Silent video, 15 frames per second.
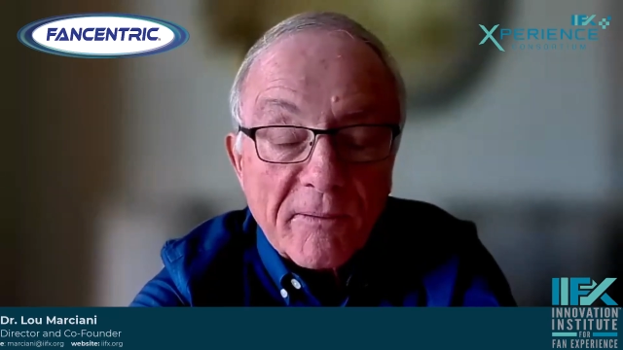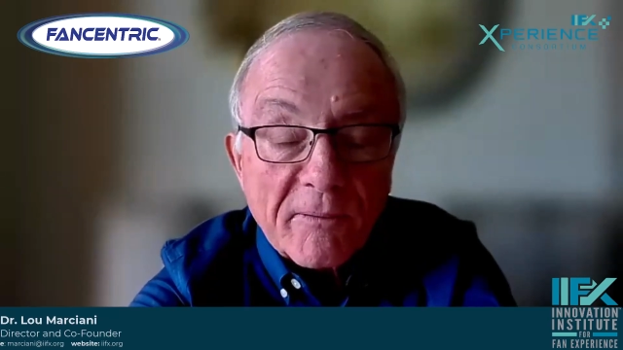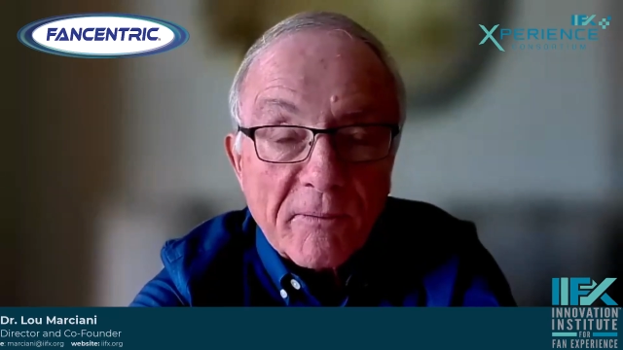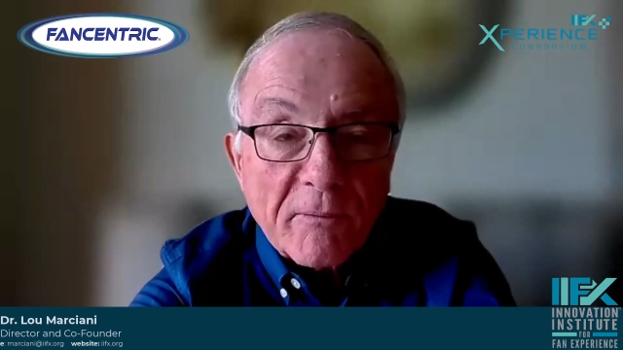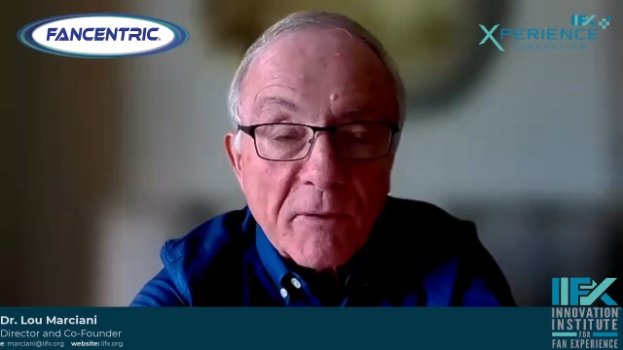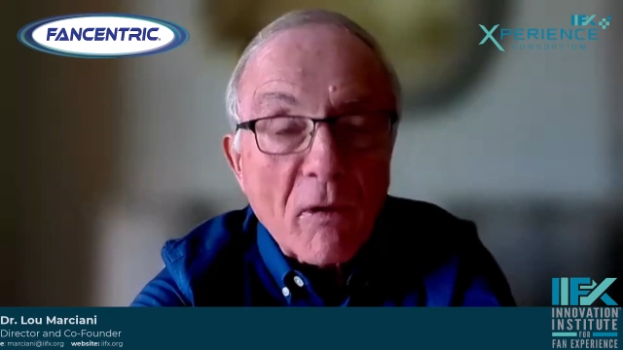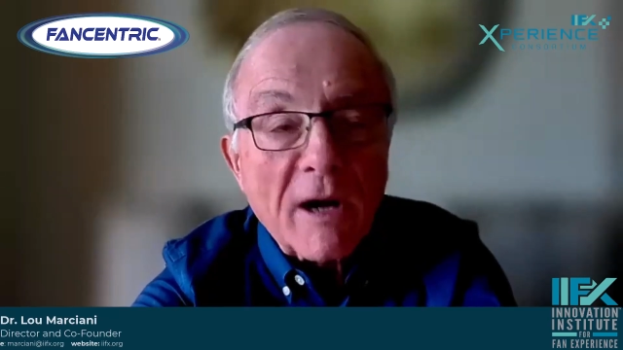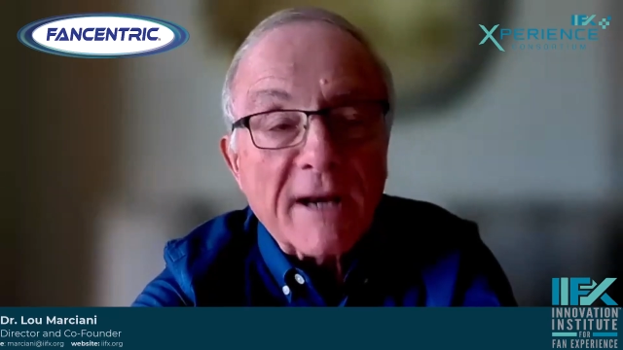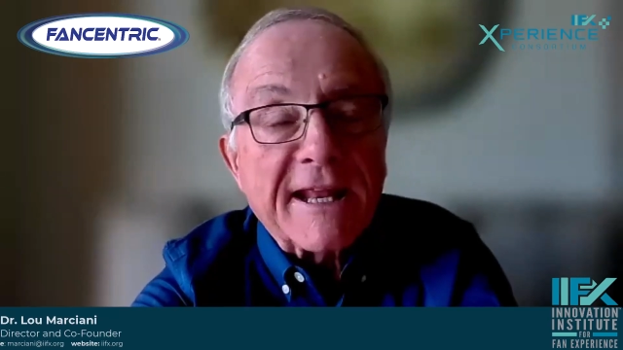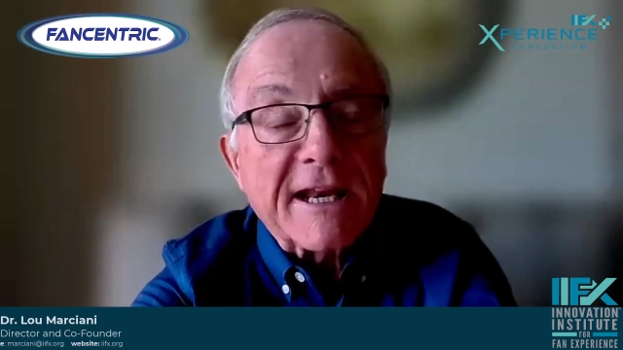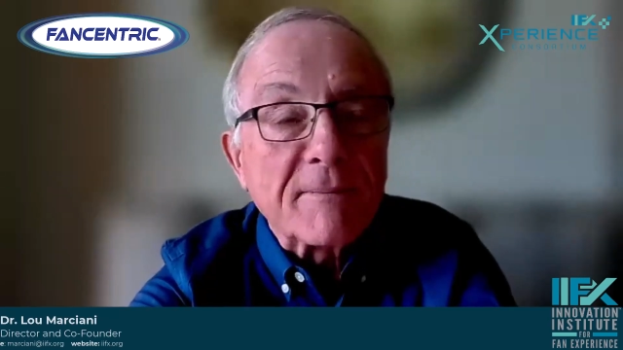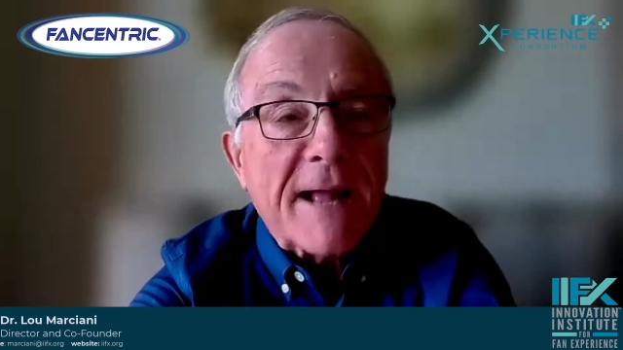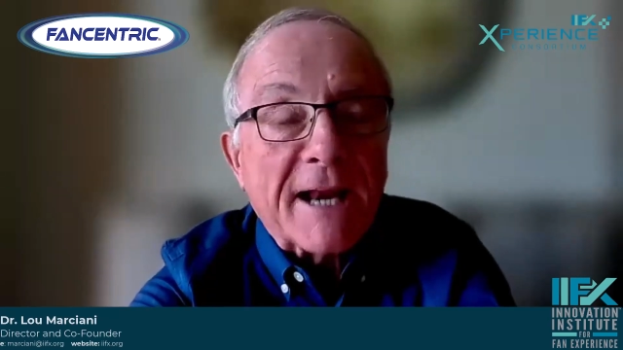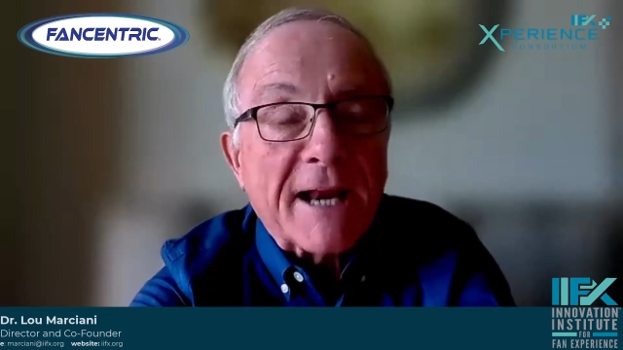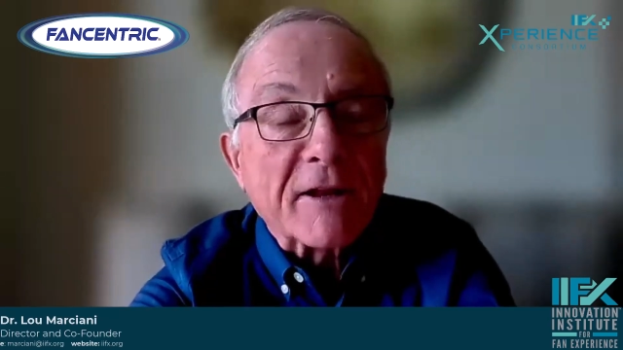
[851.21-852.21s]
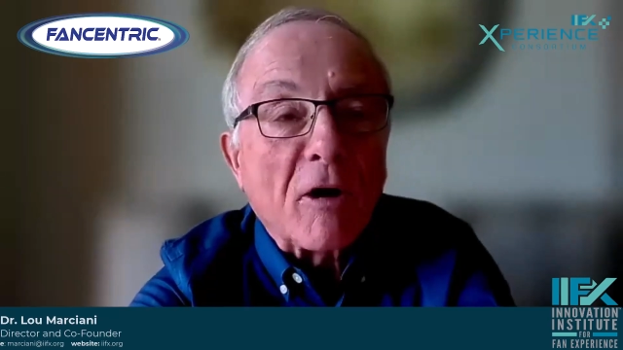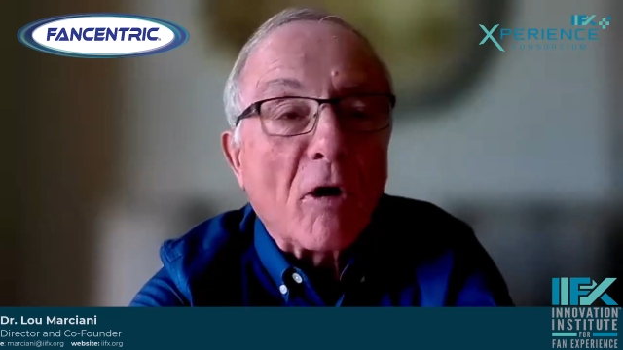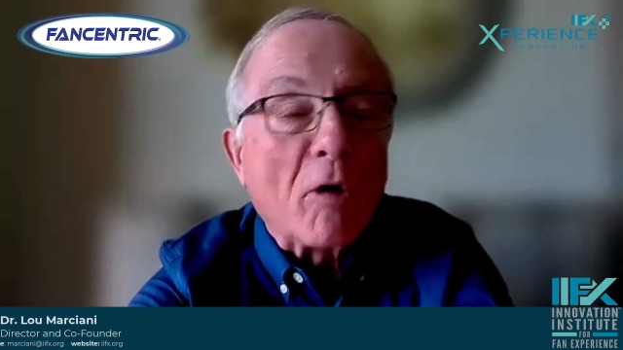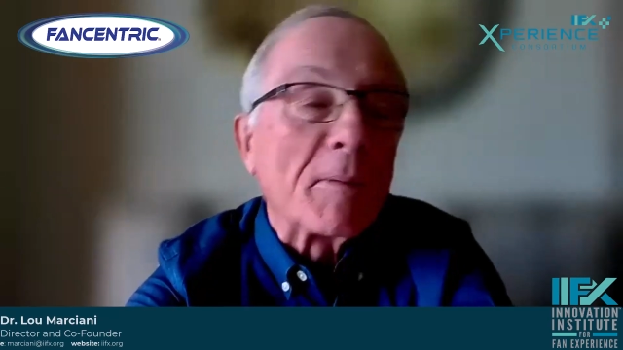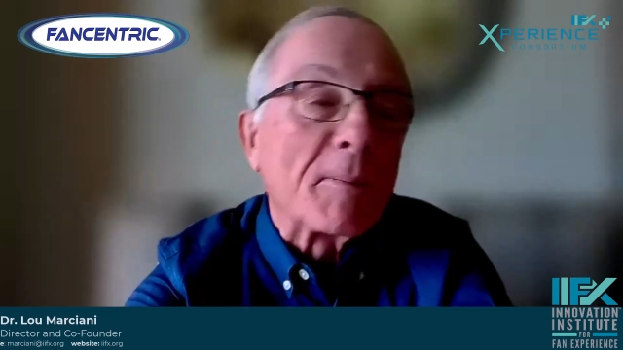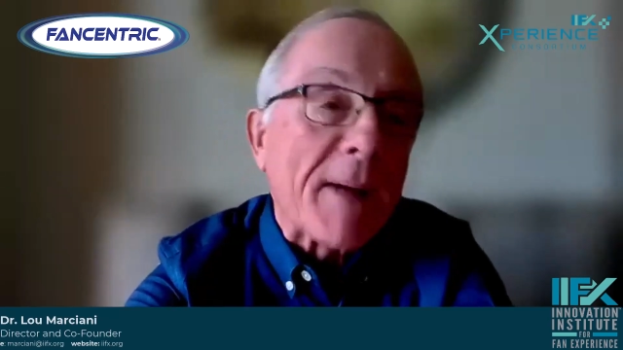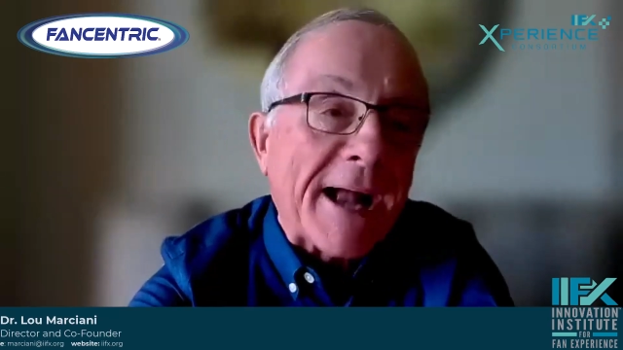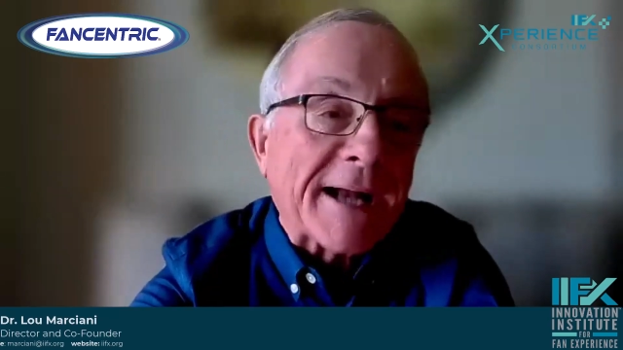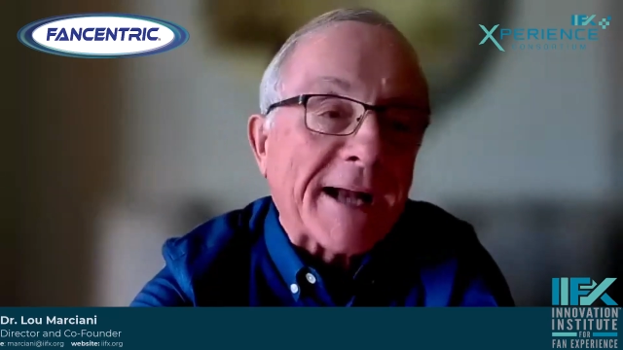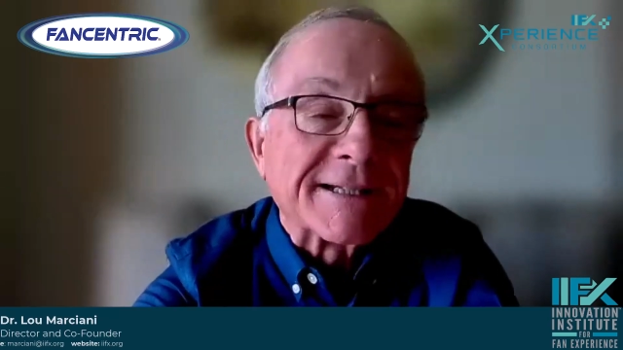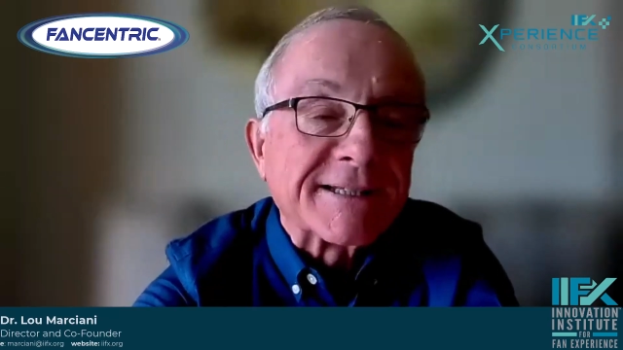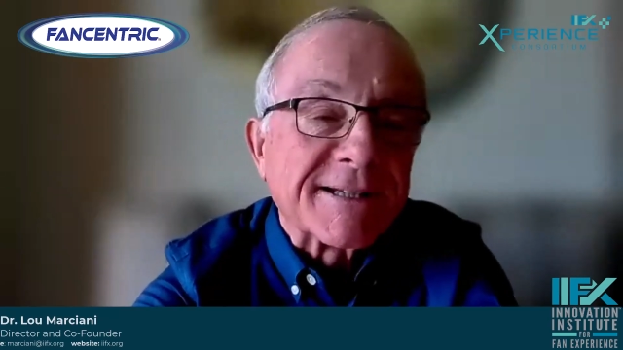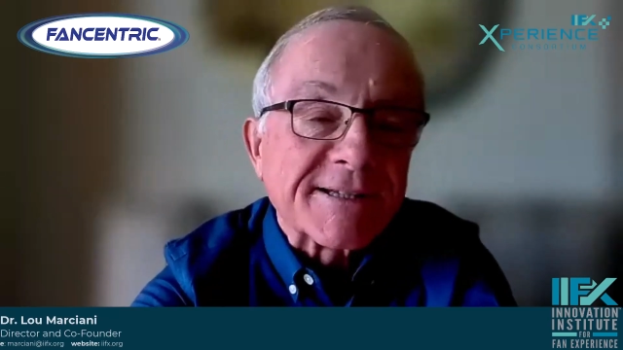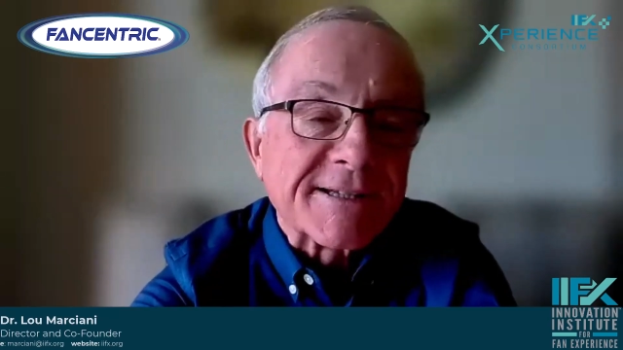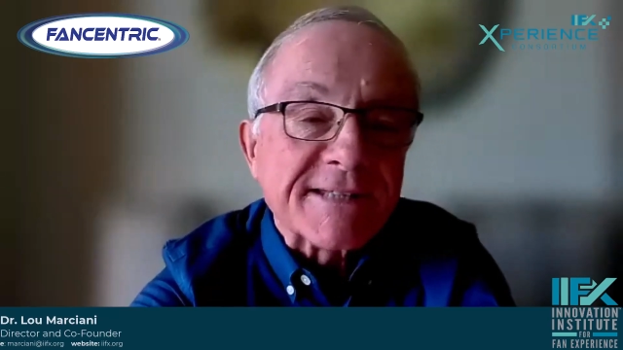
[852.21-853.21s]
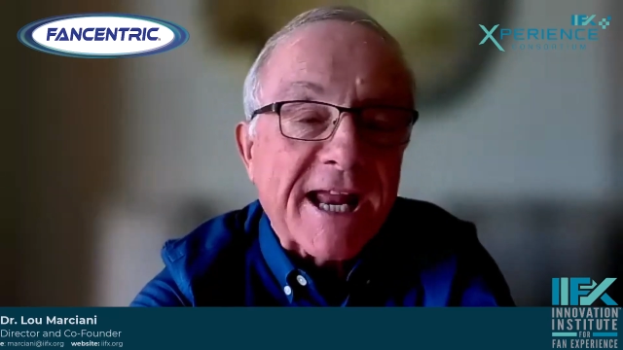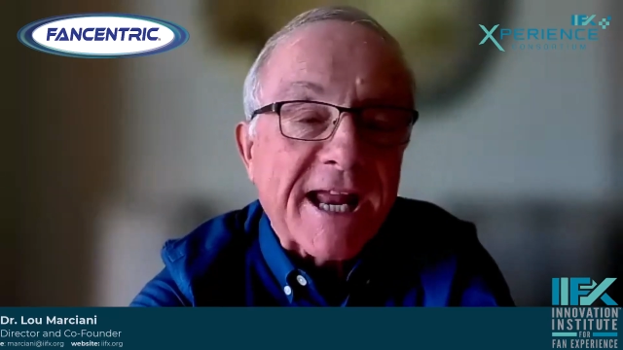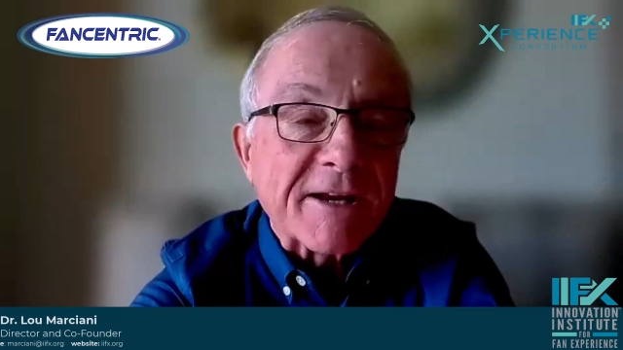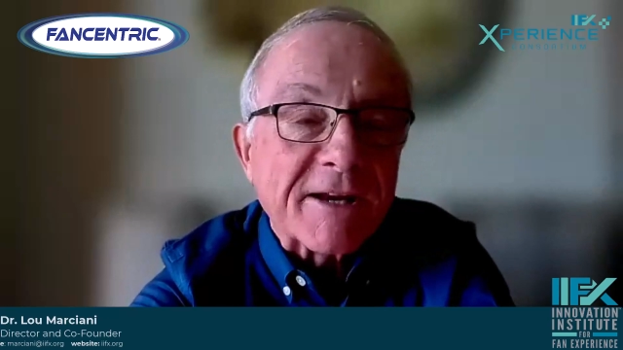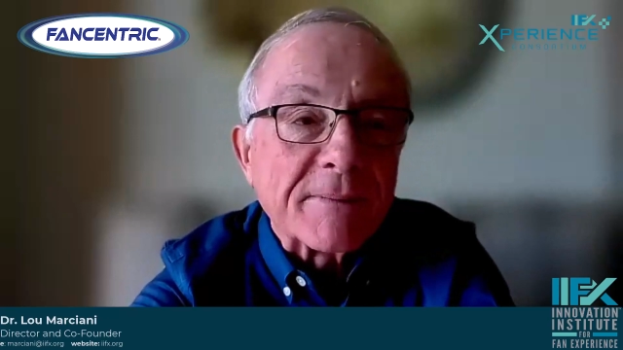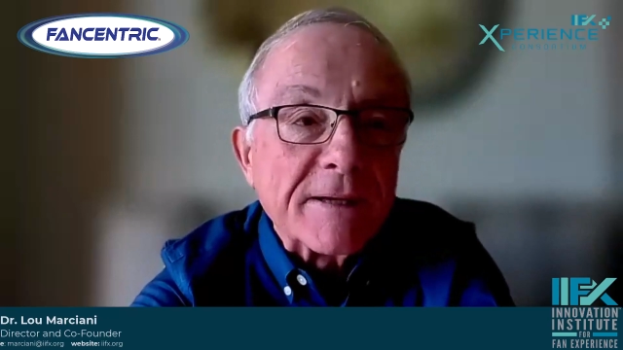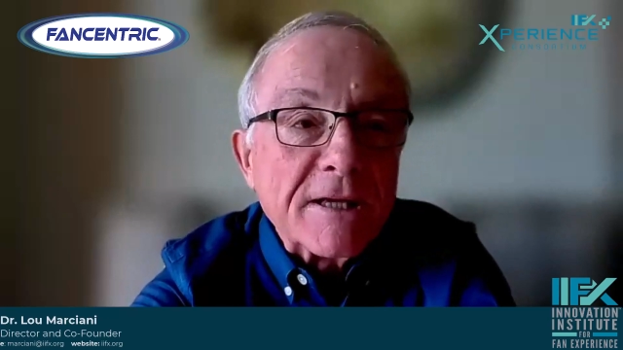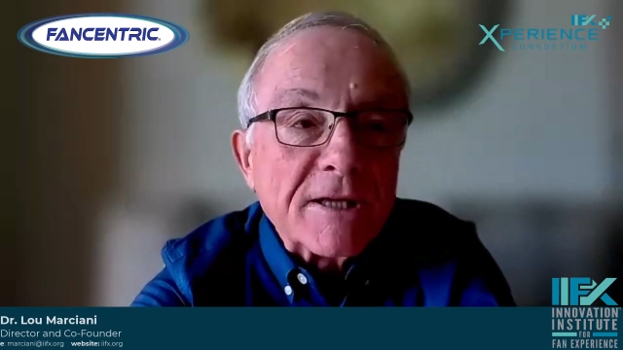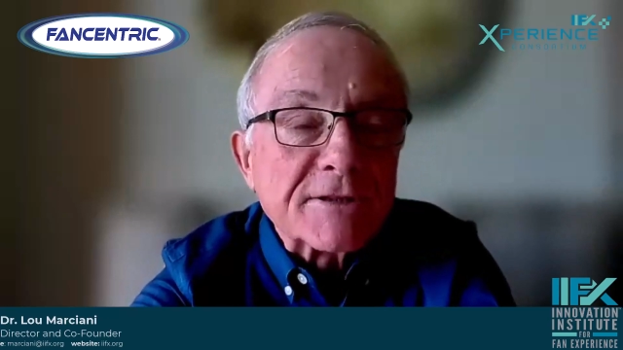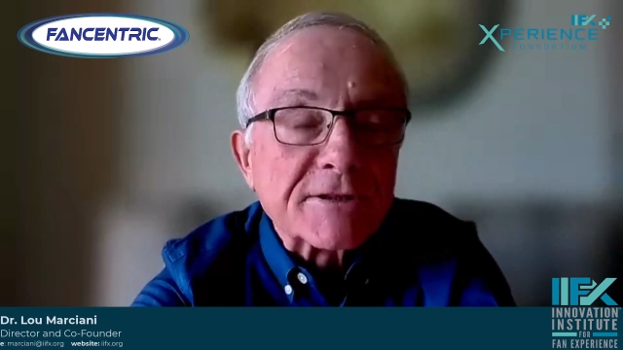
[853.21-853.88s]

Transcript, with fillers: we want to get them out of the home and back into the stadium.